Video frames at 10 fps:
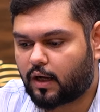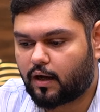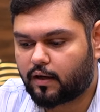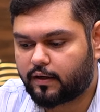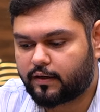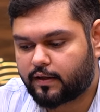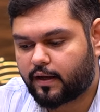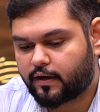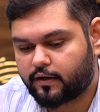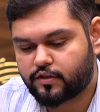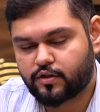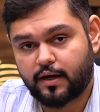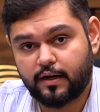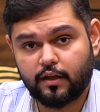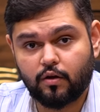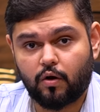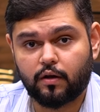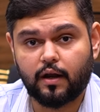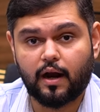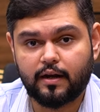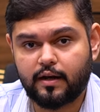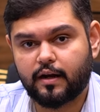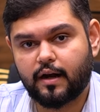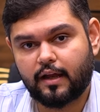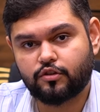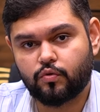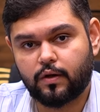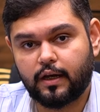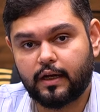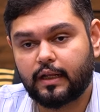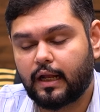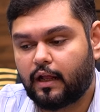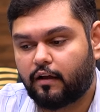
our entire understanding on undergraduate,